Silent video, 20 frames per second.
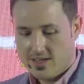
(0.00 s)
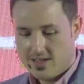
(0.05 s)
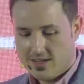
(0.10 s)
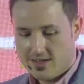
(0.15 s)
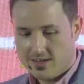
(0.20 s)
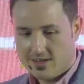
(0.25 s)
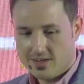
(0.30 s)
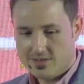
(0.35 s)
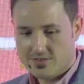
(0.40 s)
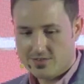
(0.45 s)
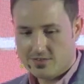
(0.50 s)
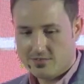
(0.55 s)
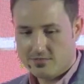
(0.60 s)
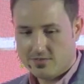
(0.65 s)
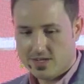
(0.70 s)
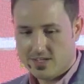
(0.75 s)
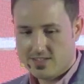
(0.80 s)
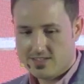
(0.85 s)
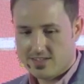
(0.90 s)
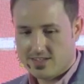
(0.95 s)
an edge
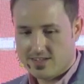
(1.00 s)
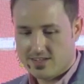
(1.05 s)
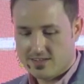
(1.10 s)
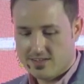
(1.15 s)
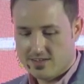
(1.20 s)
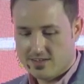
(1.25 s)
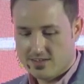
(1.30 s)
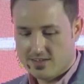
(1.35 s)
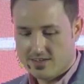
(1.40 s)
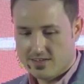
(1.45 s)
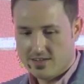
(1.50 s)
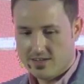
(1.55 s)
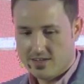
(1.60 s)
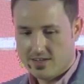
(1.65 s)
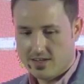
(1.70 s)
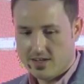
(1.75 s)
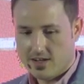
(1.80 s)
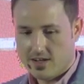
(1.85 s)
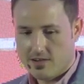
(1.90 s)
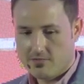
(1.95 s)
device and
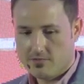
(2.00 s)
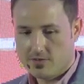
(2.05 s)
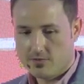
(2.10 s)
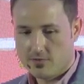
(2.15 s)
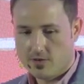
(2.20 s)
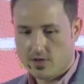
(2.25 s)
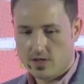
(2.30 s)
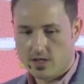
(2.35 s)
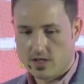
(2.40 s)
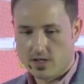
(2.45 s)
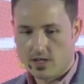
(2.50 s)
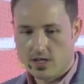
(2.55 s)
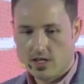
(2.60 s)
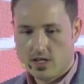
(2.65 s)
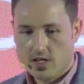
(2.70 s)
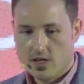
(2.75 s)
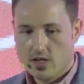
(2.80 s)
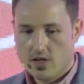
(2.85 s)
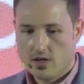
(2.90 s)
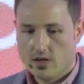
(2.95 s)
have it running.
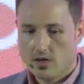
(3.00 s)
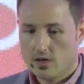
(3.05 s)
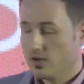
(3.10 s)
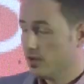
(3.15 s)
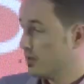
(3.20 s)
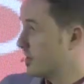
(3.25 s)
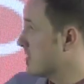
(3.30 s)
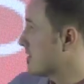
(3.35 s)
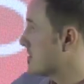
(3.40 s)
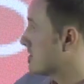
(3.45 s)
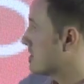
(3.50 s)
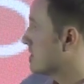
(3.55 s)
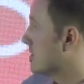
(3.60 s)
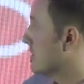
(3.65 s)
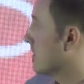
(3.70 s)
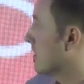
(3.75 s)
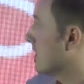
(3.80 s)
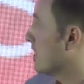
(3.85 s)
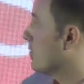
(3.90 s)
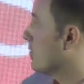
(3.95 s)
Here's another